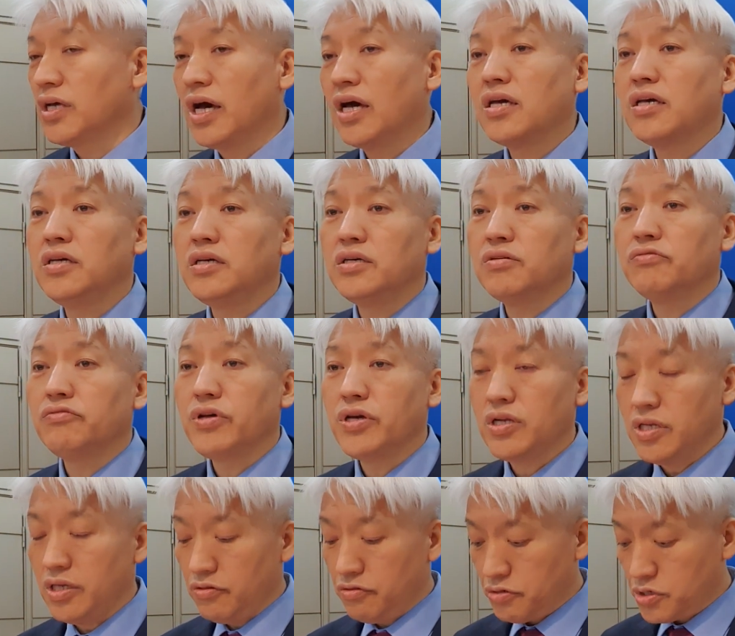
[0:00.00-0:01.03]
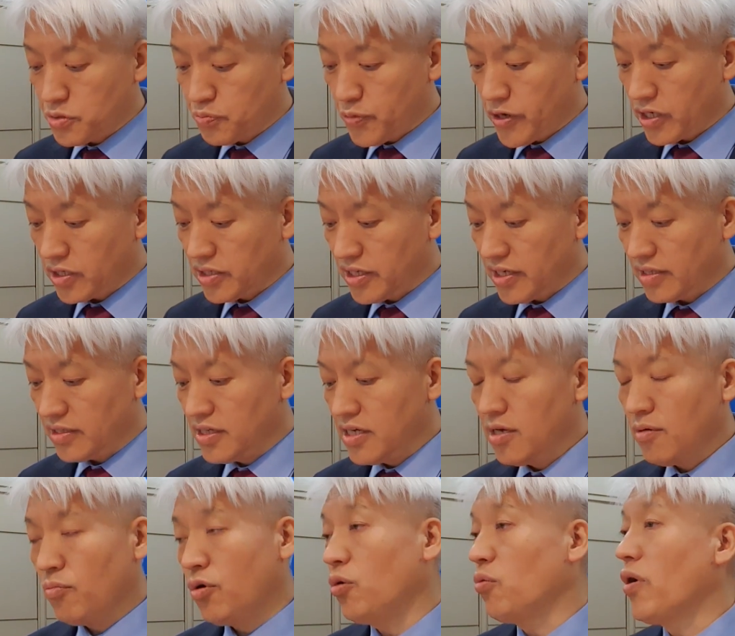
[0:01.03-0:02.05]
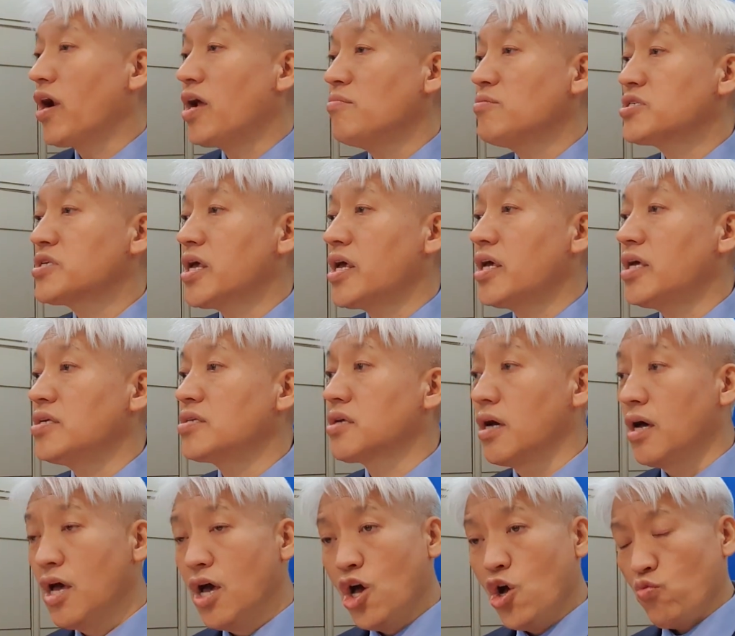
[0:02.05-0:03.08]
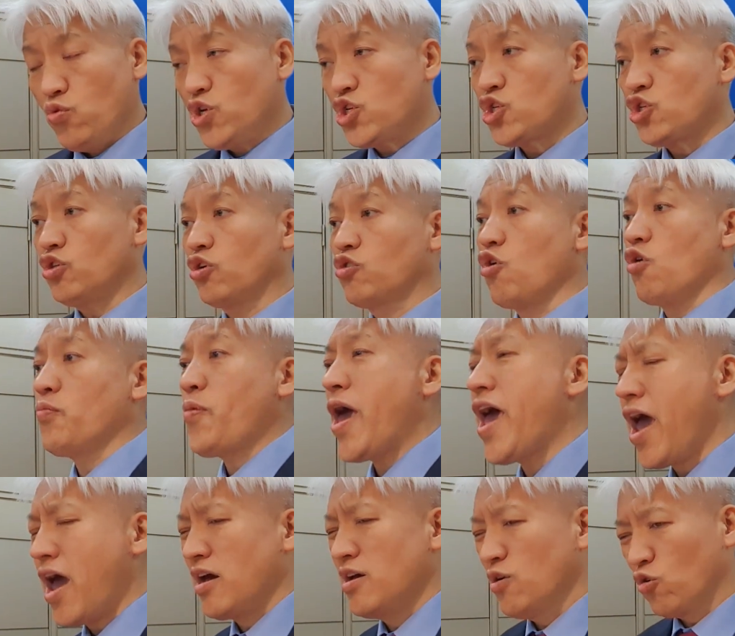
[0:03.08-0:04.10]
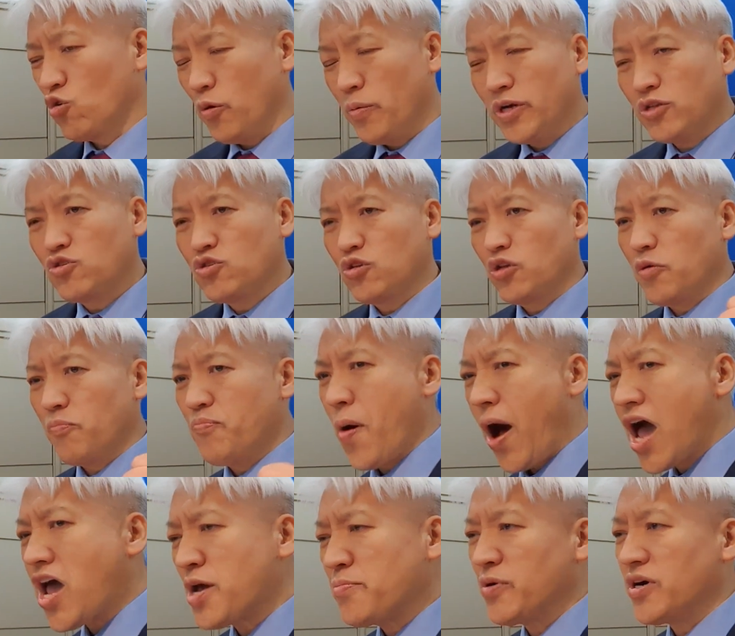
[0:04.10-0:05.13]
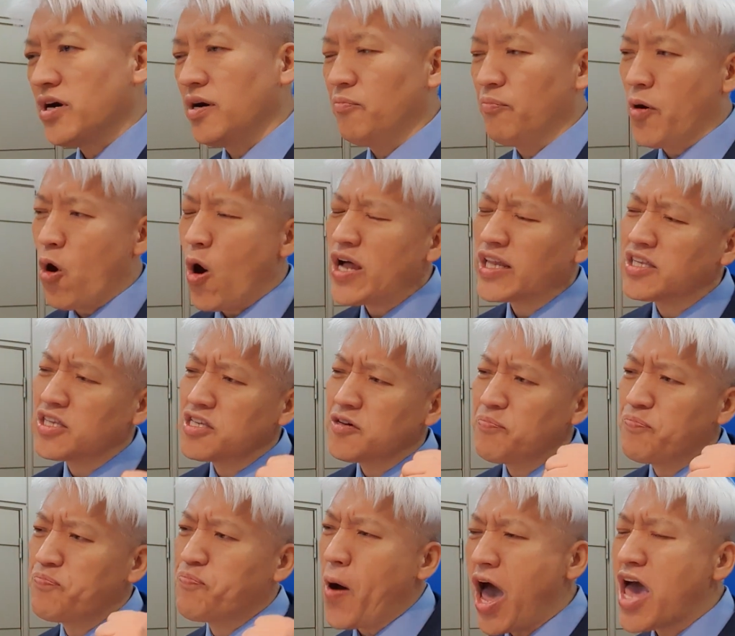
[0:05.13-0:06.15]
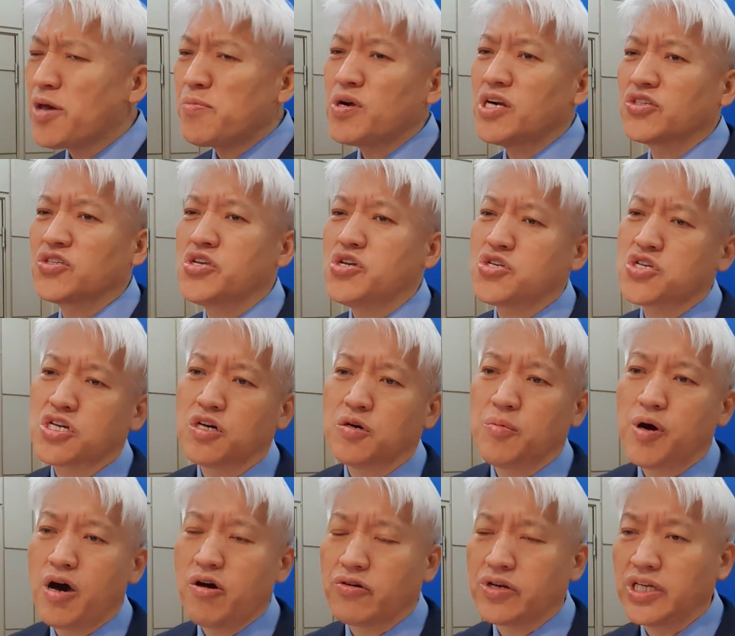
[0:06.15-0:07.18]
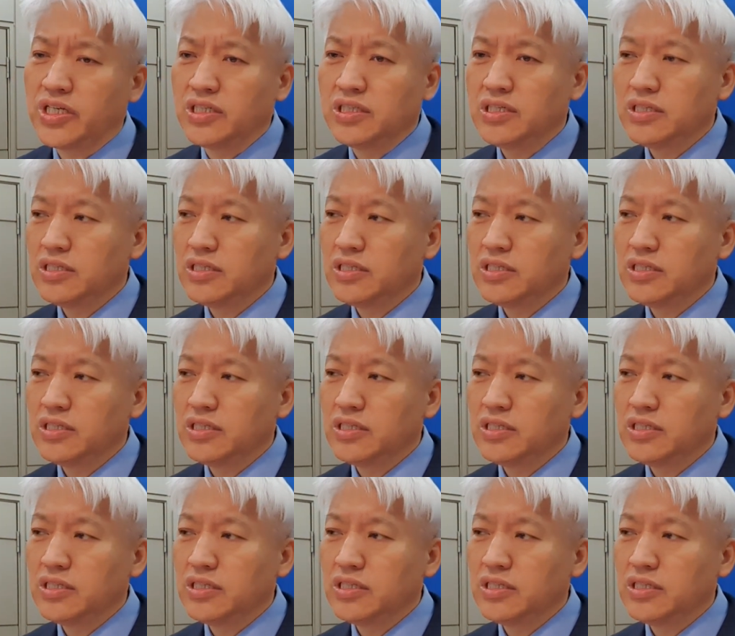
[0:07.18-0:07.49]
I really respect it. But what I'm saying is, we should go back to the Bible. What the Bible teaching about it?